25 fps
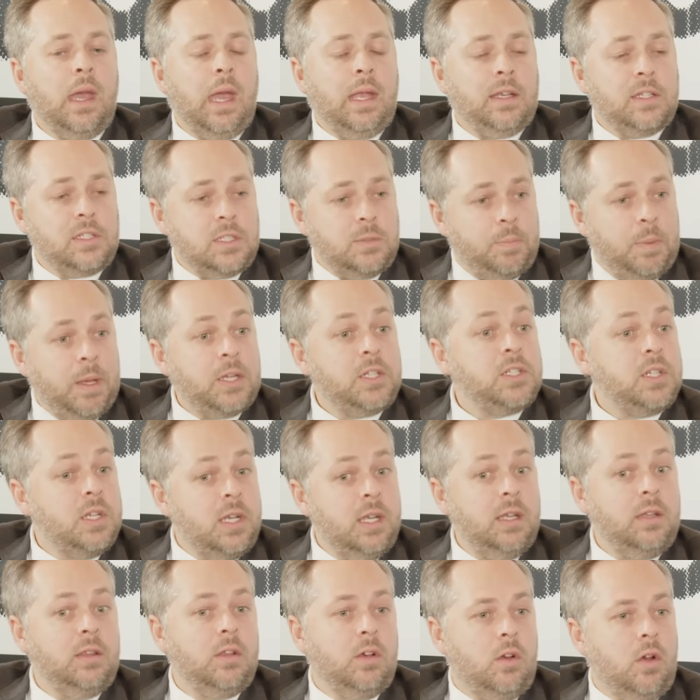
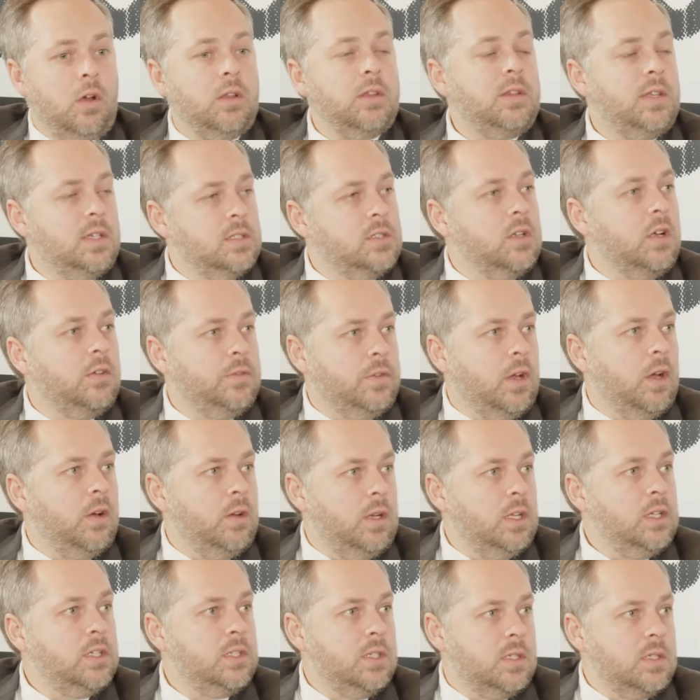especially in the context of
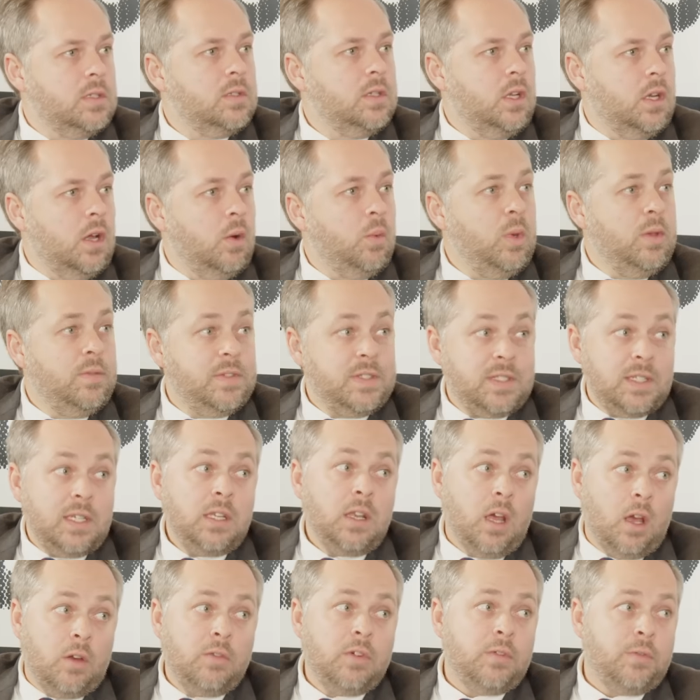coalitions. You know, we've
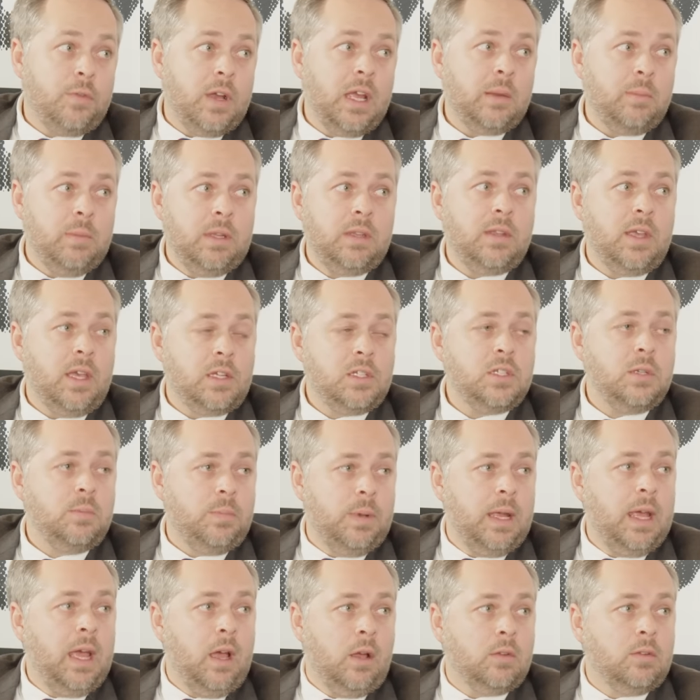seen over-fragmentation
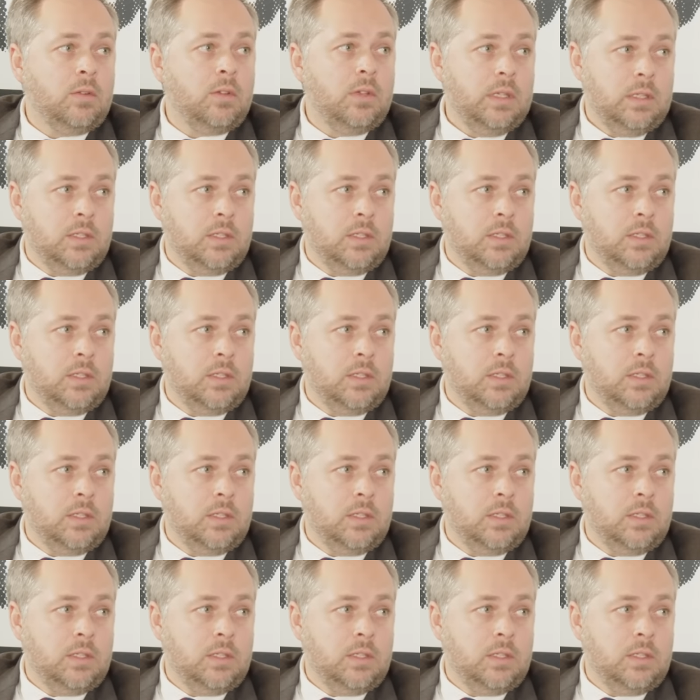play out.